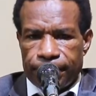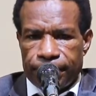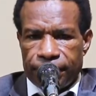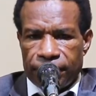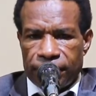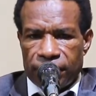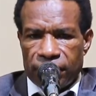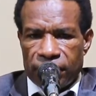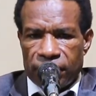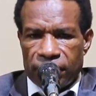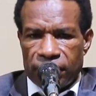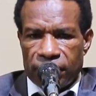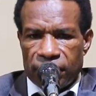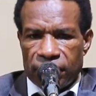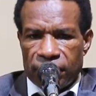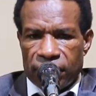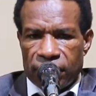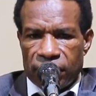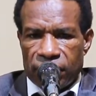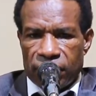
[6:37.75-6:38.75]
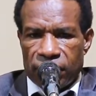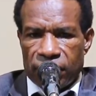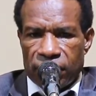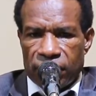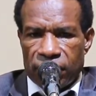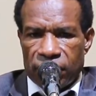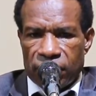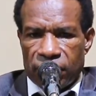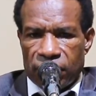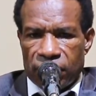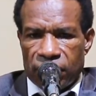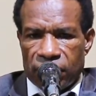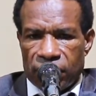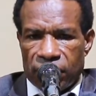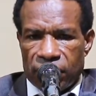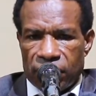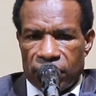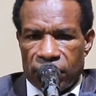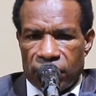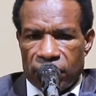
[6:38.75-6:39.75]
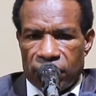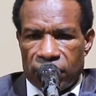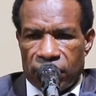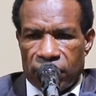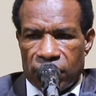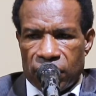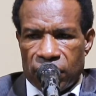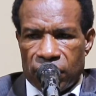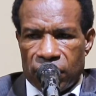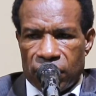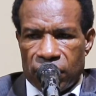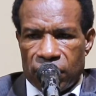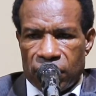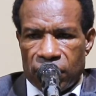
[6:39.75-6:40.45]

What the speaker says: (silence)